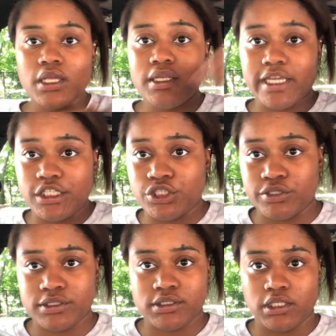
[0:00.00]

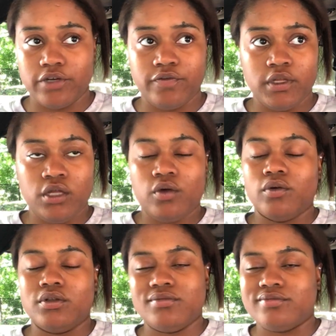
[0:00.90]
nature stuff,
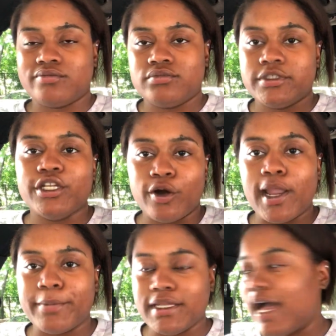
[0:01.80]
well, you know what
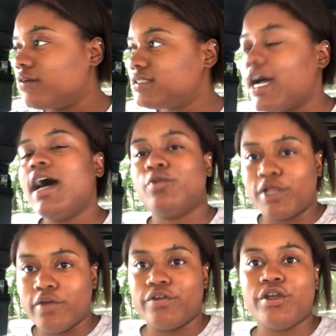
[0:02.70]
I mean, outside,
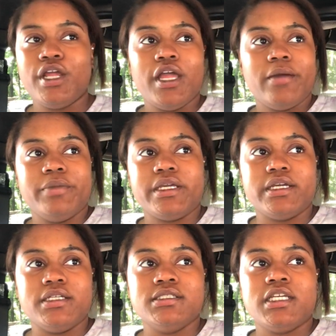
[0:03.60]
whatever,
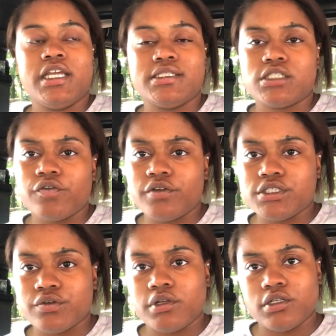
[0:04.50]
because it's different
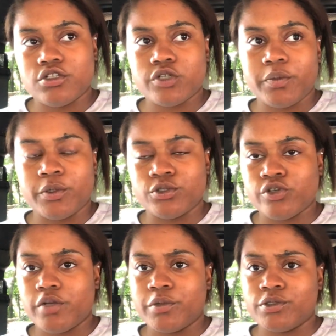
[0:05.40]
to run on a treadmill.
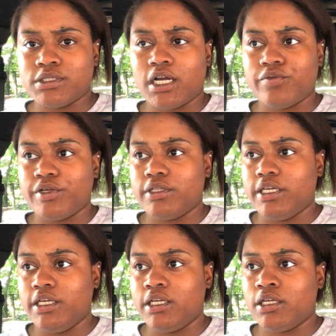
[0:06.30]
Treadmill's not
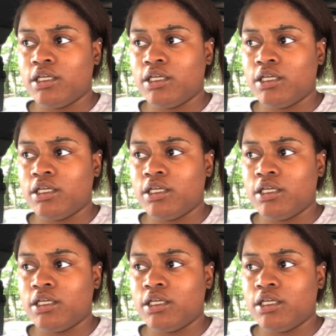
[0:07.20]
really,